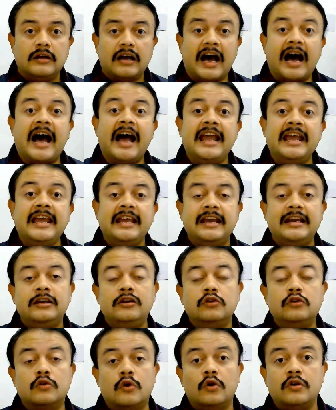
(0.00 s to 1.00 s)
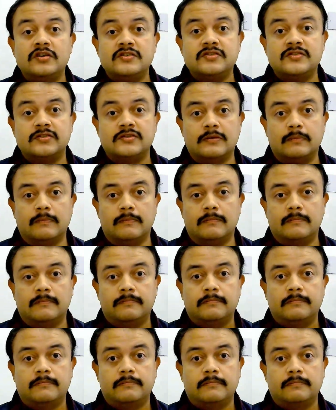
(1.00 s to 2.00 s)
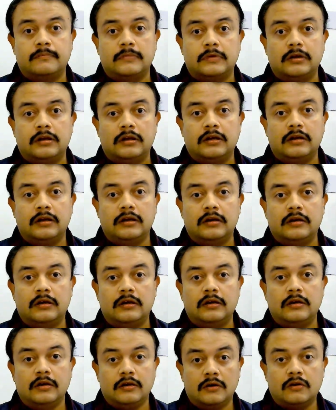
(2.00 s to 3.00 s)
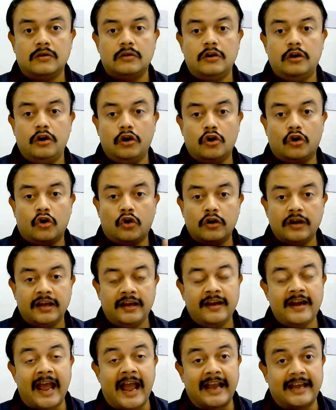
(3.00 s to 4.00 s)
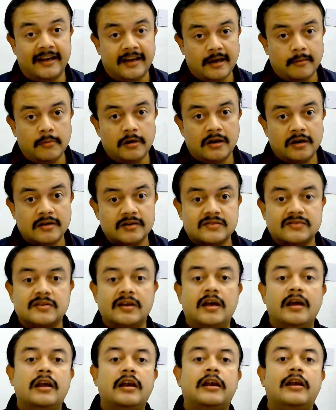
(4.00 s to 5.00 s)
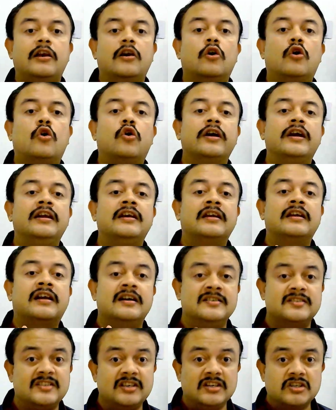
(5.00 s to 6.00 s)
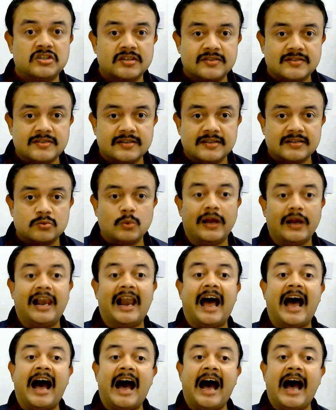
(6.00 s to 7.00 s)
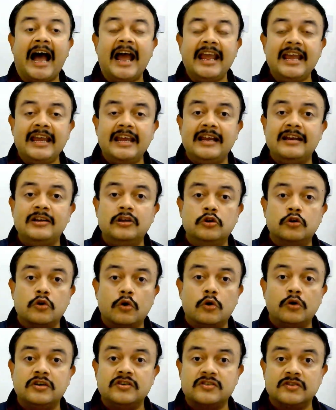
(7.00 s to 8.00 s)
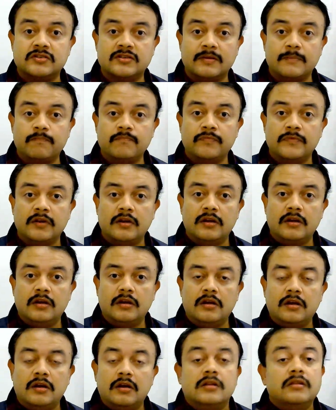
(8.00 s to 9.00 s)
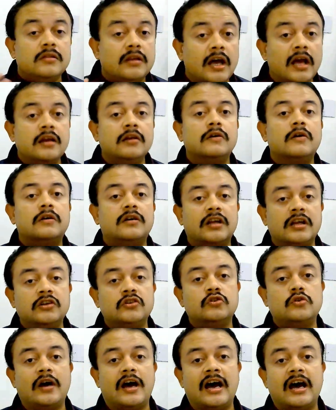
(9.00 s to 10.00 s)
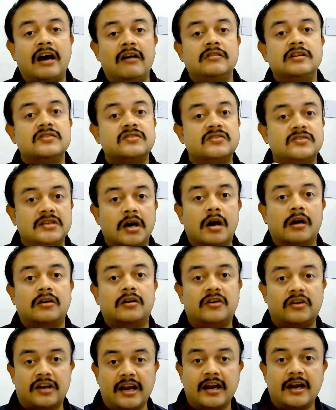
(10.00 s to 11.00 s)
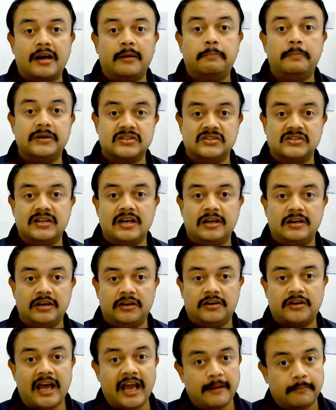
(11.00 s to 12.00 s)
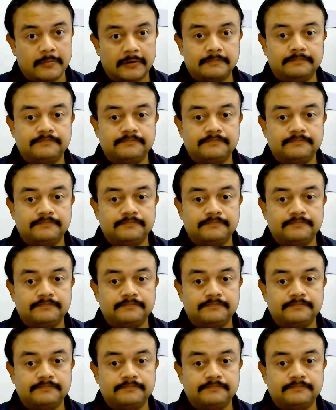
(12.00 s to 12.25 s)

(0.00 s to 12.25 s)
high in neuroticism, you know, low in agreeableness, low in conscientiousness, while high in neuroticism, then you tend to have this dark triad personality type.